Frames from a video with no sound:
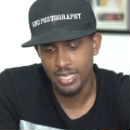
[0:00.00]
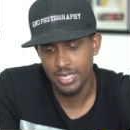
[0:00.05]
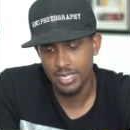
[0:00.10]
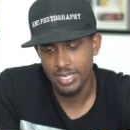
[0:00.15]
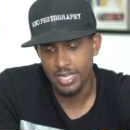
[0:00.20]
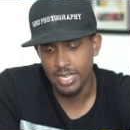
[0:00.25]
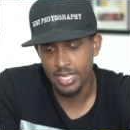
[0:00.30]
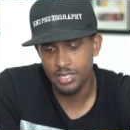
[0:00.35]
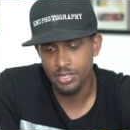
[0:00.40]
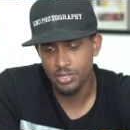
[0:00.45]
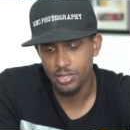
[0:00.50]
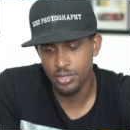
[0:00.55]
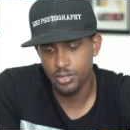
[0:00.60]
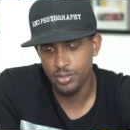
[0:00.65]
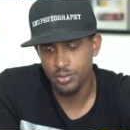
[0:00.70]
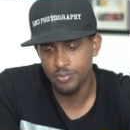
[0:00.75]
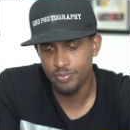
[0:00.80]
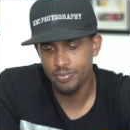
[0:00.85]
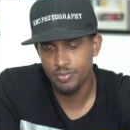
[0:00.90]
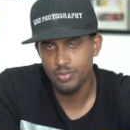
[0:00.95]
yeah,
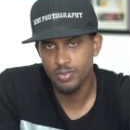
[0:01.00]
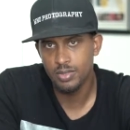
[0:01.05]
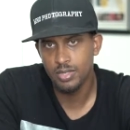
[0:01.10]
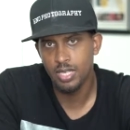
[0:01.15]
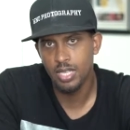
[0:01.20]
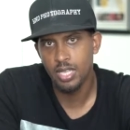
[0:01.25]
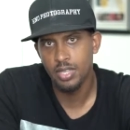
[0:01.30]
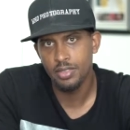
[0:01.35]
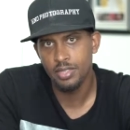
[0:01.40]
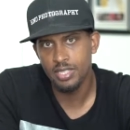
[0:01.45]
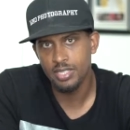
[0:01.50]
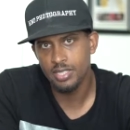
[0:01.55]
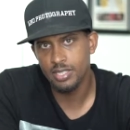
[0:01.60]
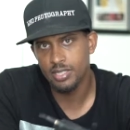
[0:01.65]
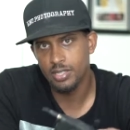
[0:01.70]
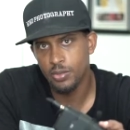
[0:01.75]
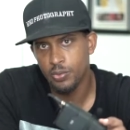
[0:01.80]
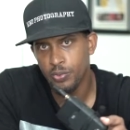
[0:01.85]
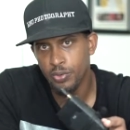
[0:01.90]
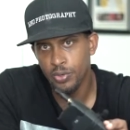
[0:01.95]
so this
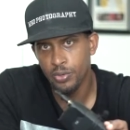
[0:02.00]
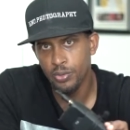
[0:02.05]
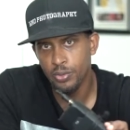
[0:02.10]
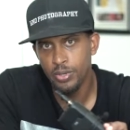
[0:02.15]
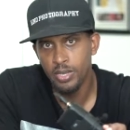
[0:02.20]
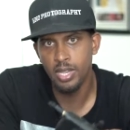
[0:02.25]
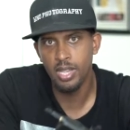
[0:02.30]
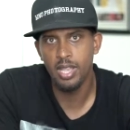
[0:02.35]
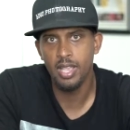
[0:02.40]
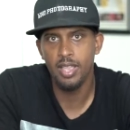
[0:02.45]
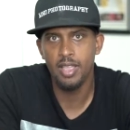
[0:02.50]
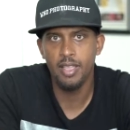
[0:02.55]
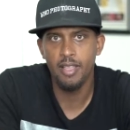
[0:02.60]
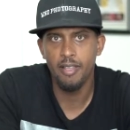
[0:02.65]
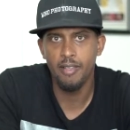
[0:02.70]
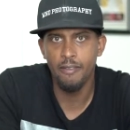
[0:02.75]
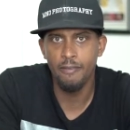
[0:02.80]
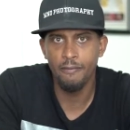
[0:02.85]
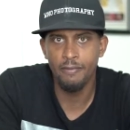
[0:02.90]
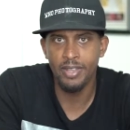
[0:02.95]
is a Rode
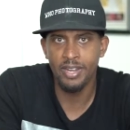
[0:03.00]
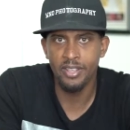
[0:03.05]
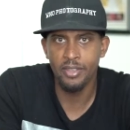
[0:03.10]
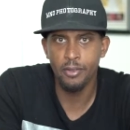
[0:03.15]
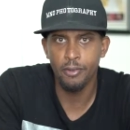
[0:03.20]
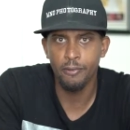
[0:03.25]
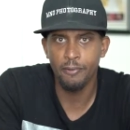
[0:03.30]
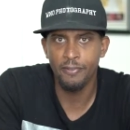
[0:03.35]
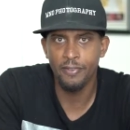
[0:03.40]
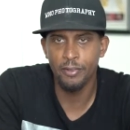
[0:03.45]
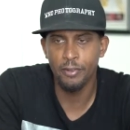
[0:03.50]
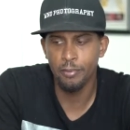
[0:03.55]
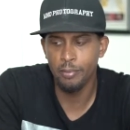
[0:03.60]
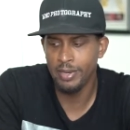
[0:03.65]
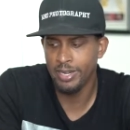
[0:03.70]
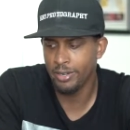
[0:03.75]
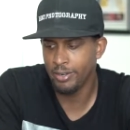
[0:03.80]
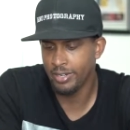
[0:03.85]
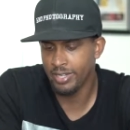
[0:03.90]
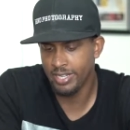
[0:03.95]
Video
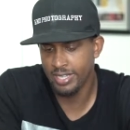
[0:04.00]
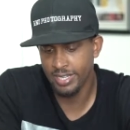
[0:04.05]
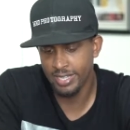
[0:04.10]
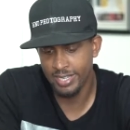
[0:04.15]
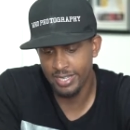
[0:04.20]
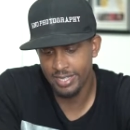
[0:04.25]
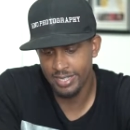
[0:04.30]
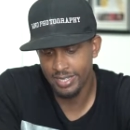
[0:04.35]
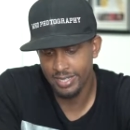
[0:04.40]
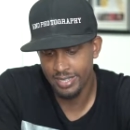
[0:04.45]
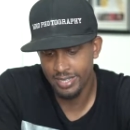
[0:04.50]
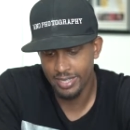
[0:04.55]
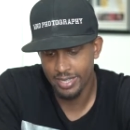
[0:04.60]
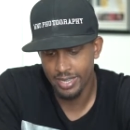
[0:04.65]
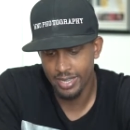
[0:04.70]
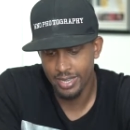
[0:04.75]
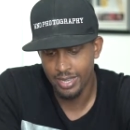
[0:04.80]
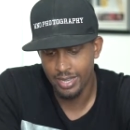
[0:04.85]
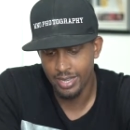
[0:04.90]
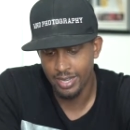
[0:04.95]
Filmmaker Kit.
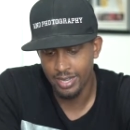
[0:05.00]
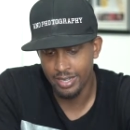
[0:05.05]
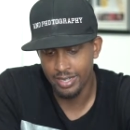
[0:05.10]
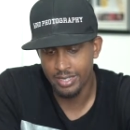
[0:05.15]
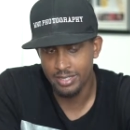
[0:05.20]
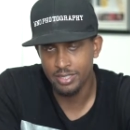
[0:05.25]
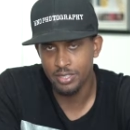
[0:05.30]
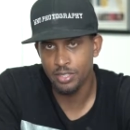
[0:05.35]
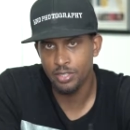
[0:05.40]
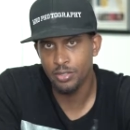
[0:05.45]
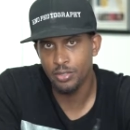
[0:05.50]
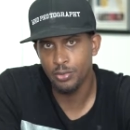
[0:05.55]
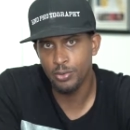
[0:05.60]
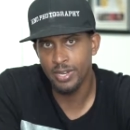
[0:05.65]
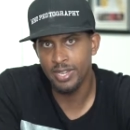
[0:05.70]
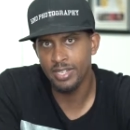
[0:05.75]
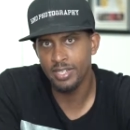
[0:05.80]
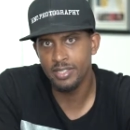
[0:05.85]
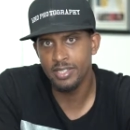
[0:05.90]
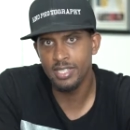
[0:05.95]
Uh, it's a
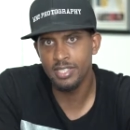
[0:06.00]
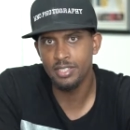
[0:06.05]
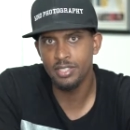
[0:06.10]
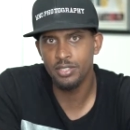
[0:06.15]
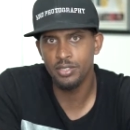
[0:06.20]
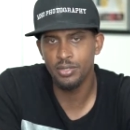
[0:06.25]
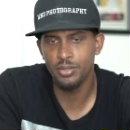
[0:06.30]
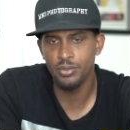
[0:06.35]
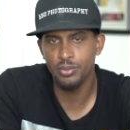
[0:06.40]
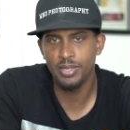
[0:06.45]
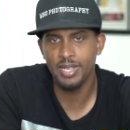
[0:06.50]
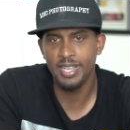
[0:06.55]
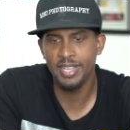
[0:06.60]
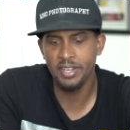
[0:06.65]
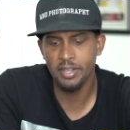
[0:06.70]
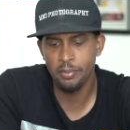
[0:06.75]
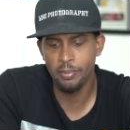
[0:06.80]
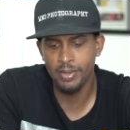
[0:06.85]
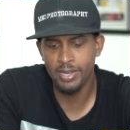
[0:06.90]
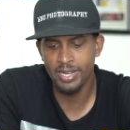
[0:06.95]
great addition to
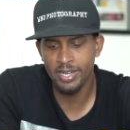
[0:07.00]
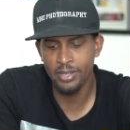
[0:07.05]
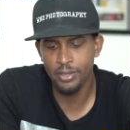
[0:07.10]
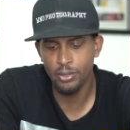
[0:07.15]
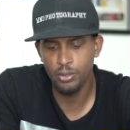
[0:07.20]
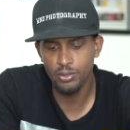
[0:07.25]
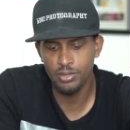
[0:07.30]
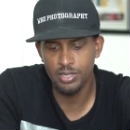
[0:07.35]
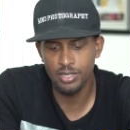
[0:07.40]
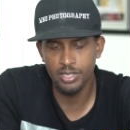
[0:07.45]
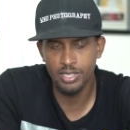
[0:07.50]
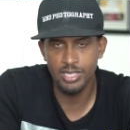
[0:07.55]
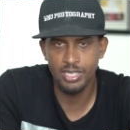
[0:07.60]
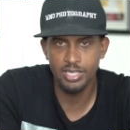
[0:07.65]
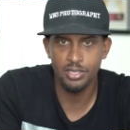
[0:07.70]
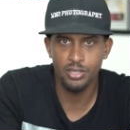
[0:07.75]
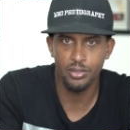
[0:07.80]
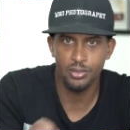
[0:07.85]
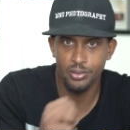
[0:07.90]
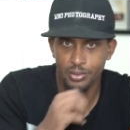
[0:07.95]
anybody who's looking
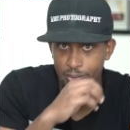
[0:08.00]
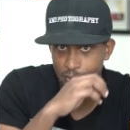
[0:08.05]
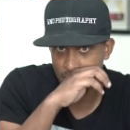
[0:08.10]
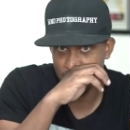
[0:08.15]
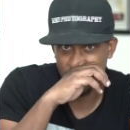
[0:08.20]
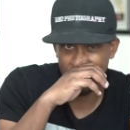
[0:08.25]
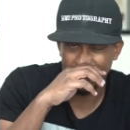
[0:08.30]
to